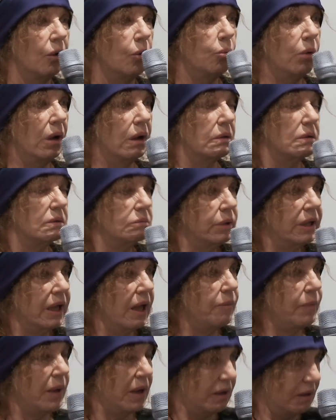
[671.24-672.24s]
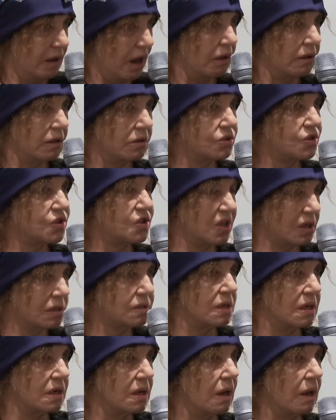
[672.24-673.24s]
Well, we came back in
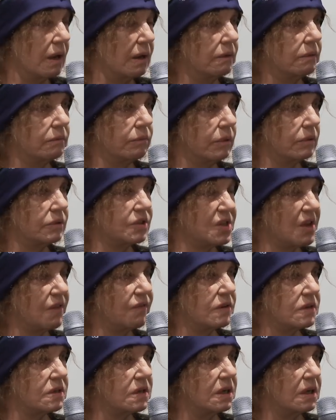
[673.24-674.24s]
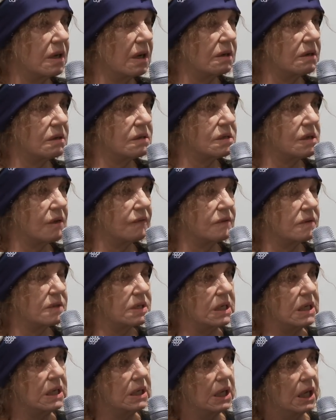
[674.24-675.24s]

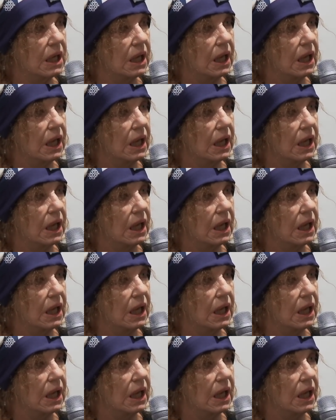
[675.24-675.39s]
1970,